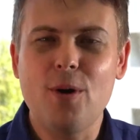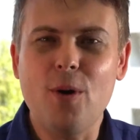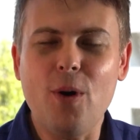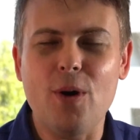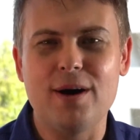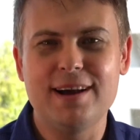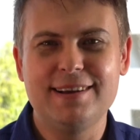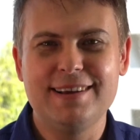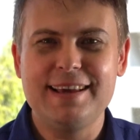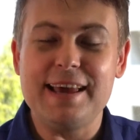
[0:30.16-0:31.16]
or
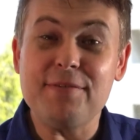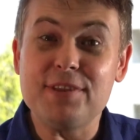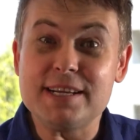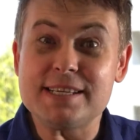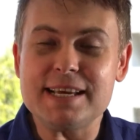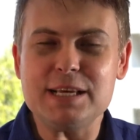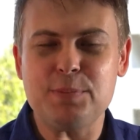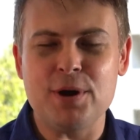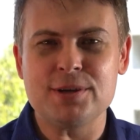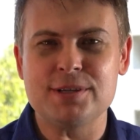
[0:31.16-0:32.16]
if the deceased
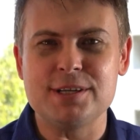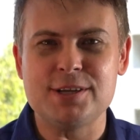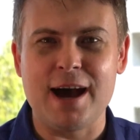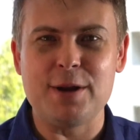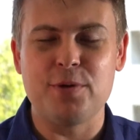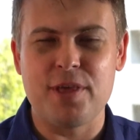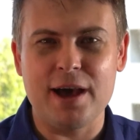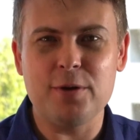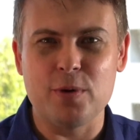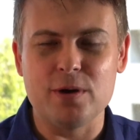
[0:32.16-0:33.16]
person died
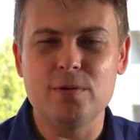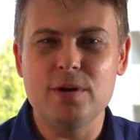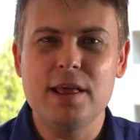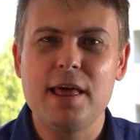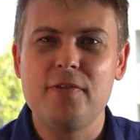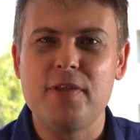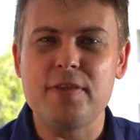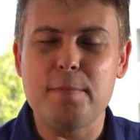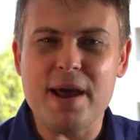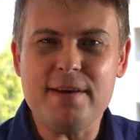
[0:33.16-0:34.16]
without a will, then
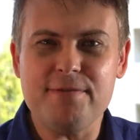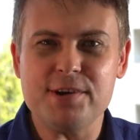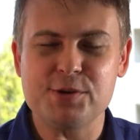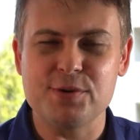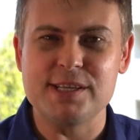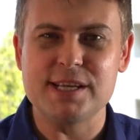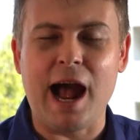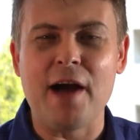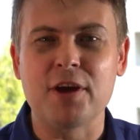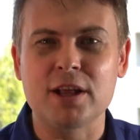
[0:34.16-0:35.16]
the beneficiaries
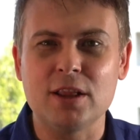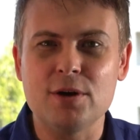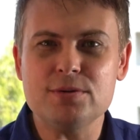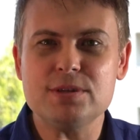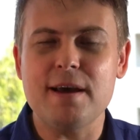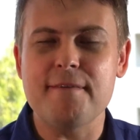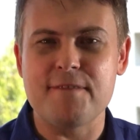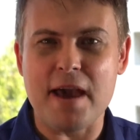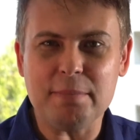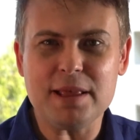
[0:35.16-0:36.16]
are the close
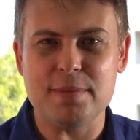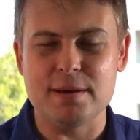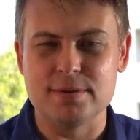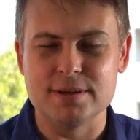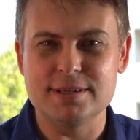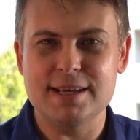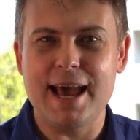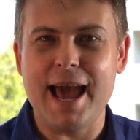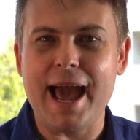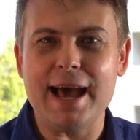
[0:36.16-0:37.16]
family members
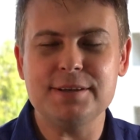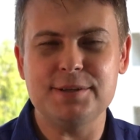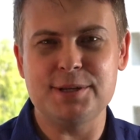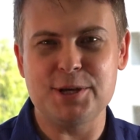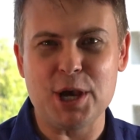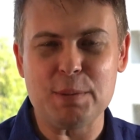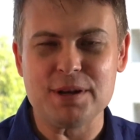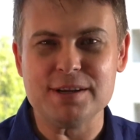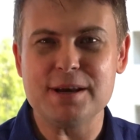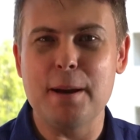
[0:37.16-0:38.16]
as
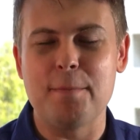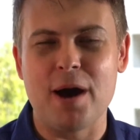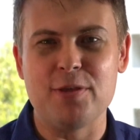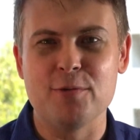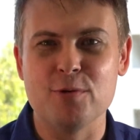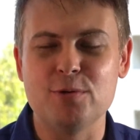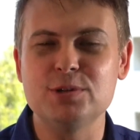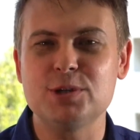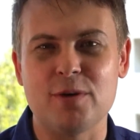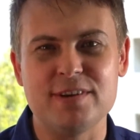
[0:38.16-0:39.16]
determined by the
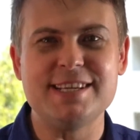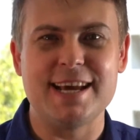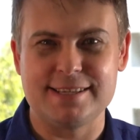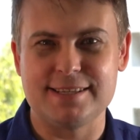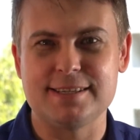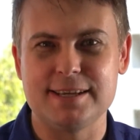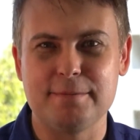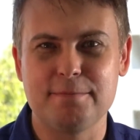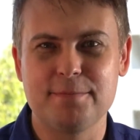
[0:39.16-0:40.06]
rules of intestacy.